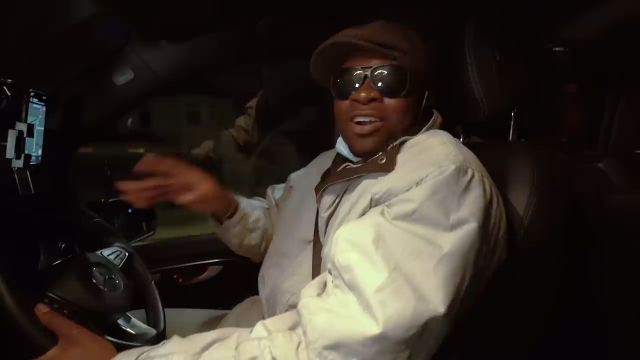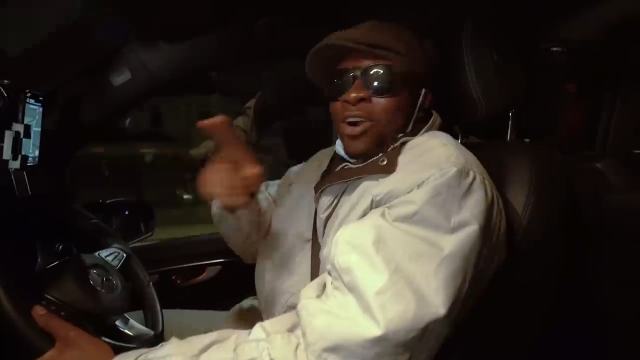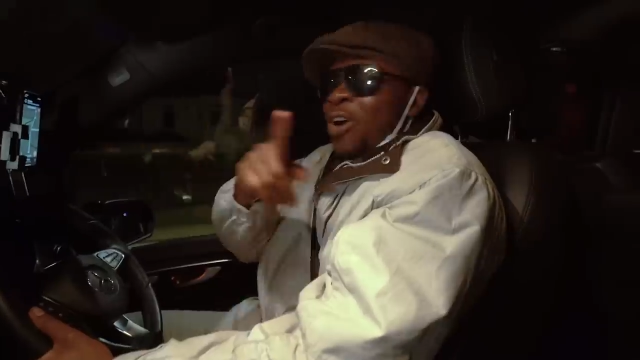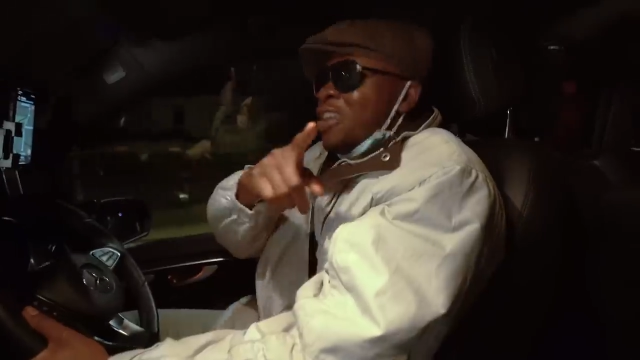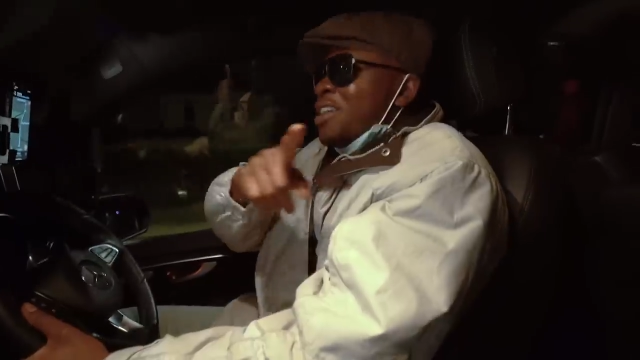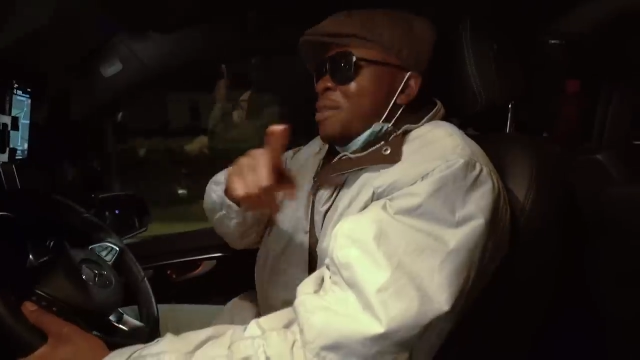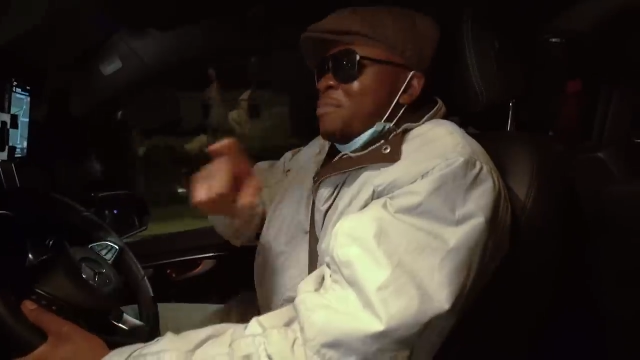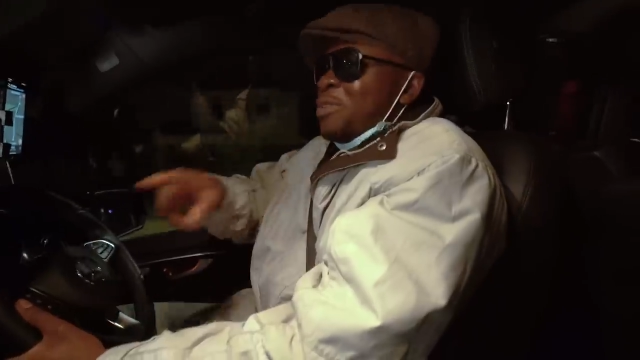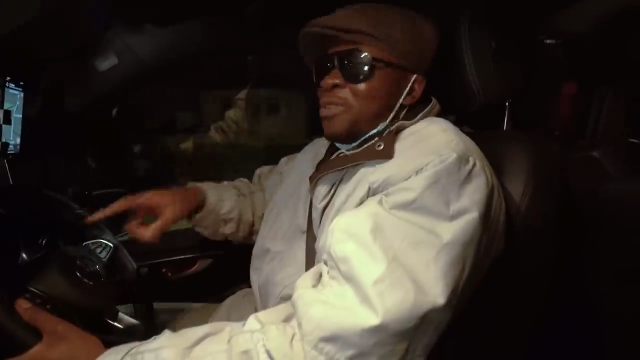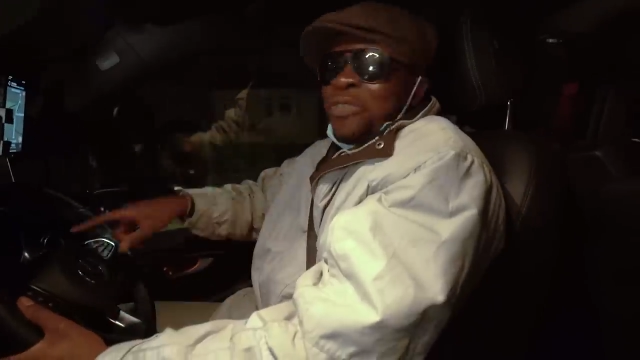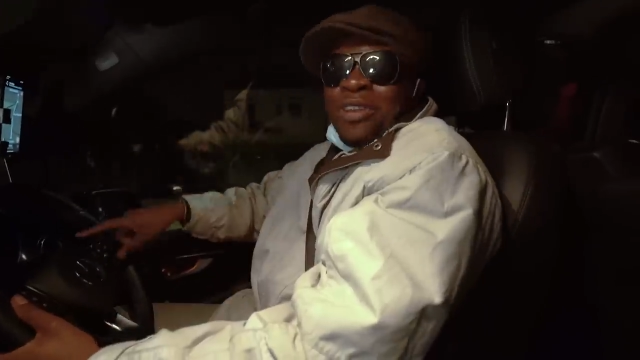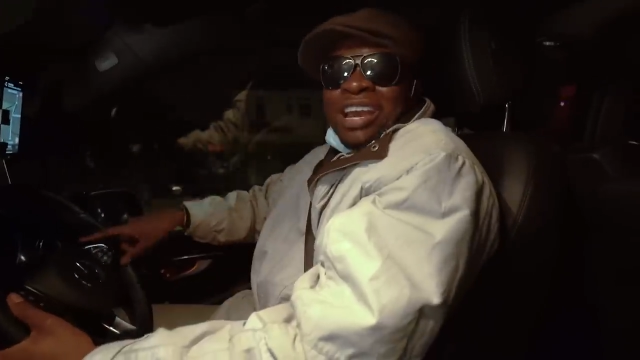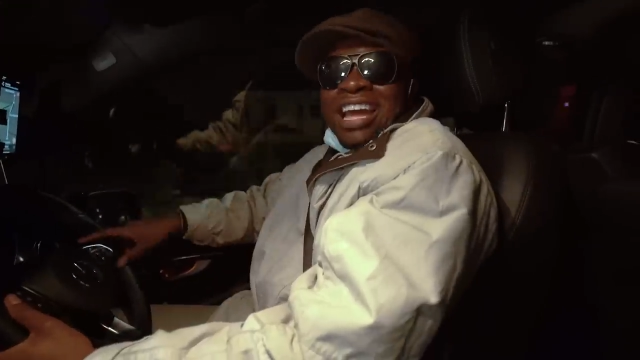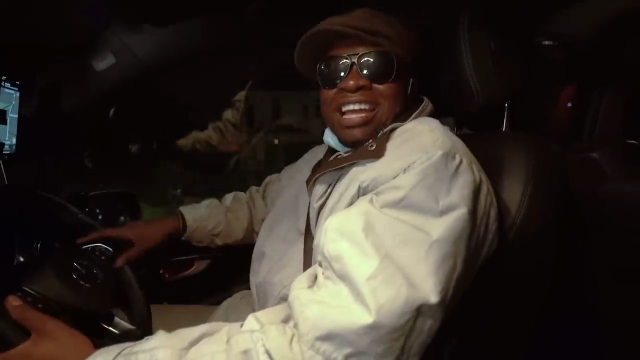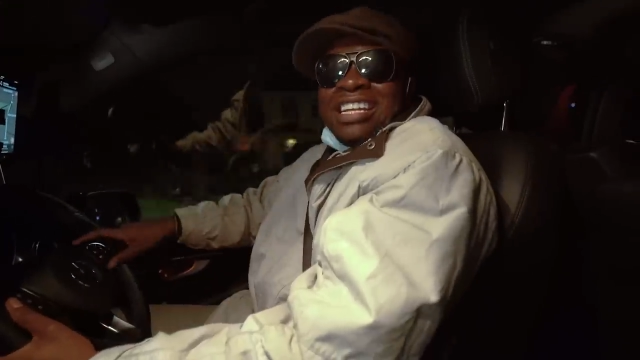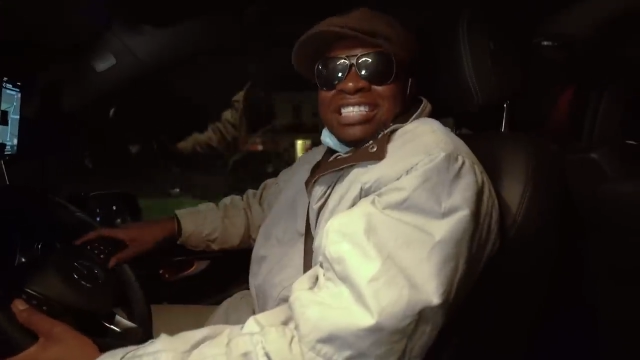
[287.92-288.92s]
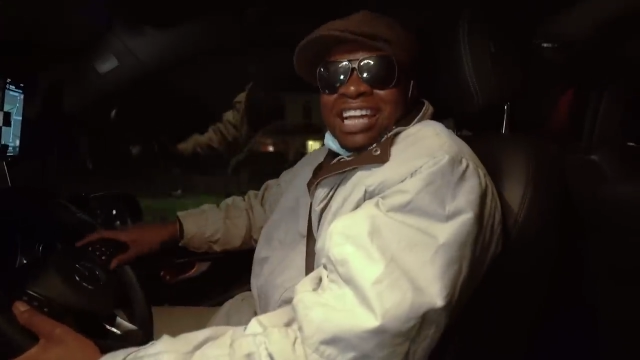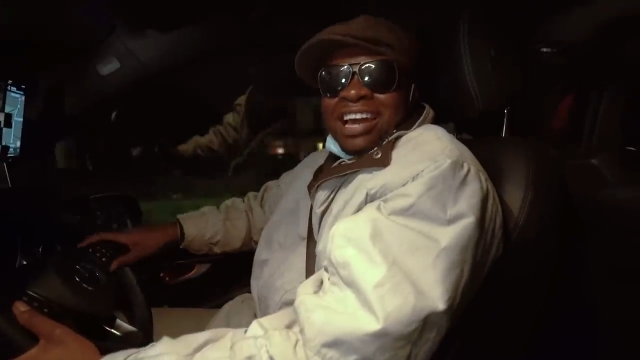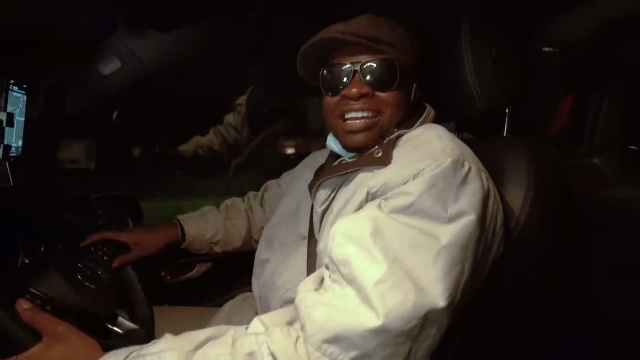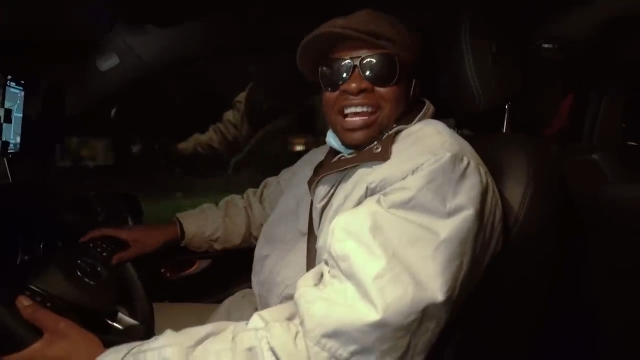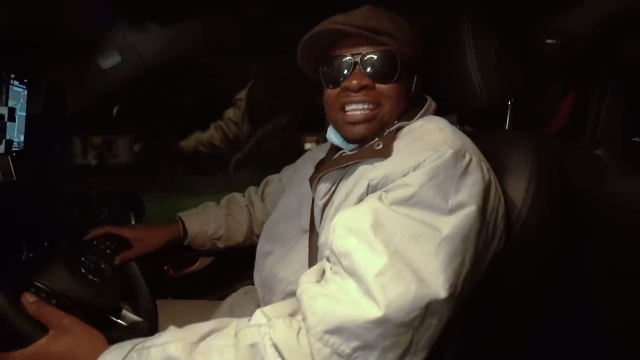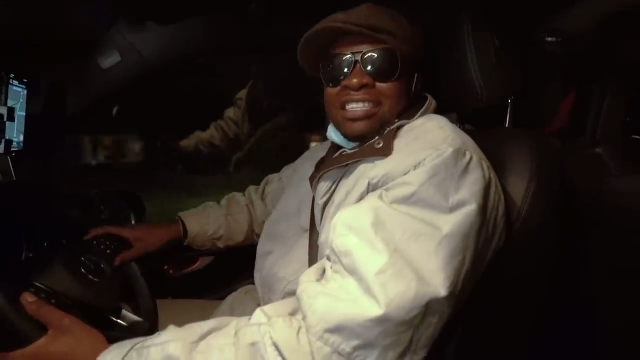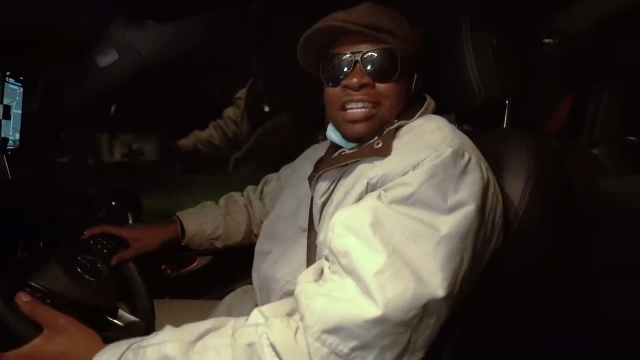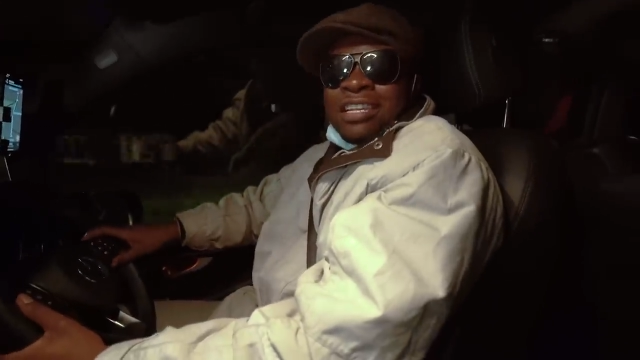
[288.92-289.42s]
All the beautiful ladies are
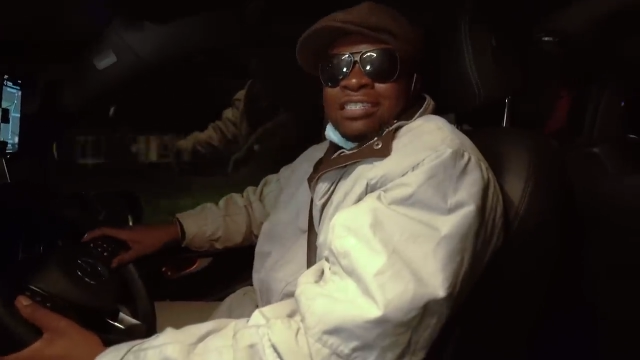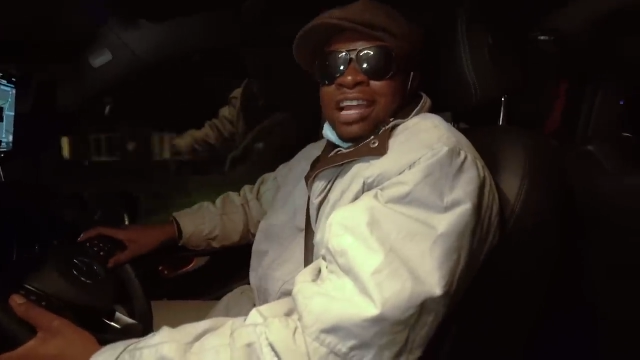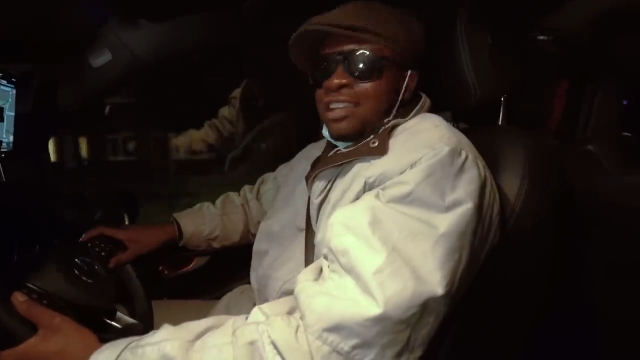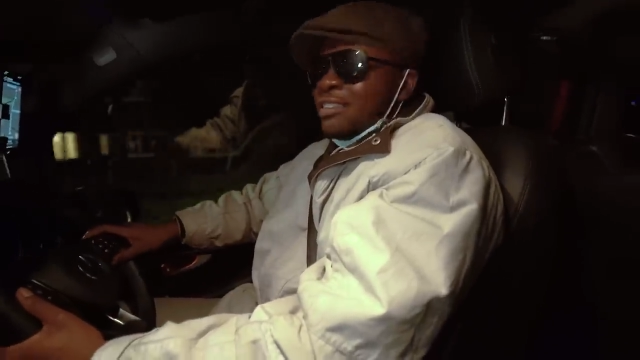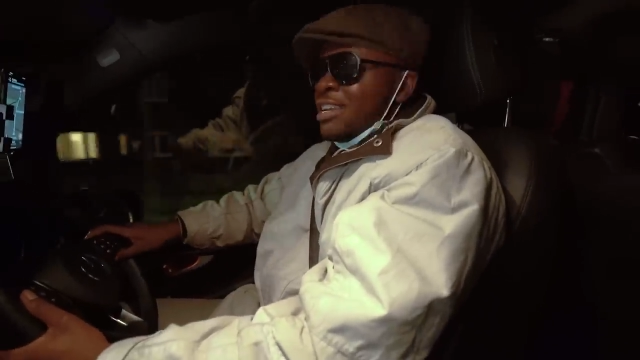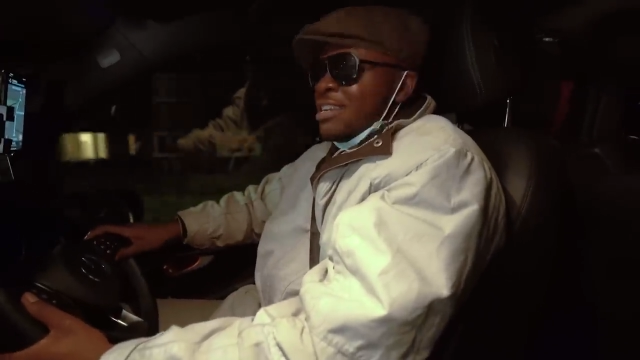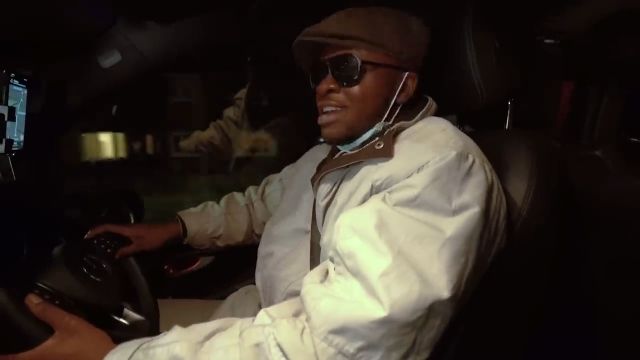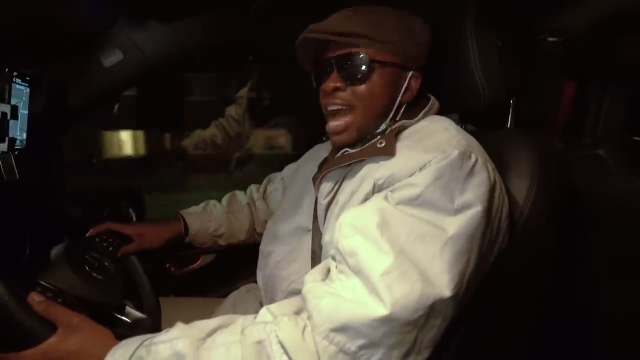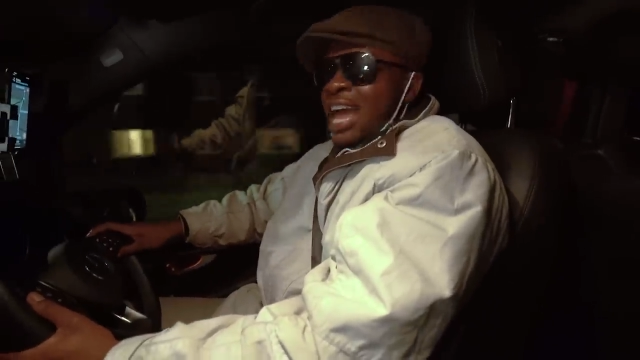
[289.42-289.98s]
there. Ting ting ting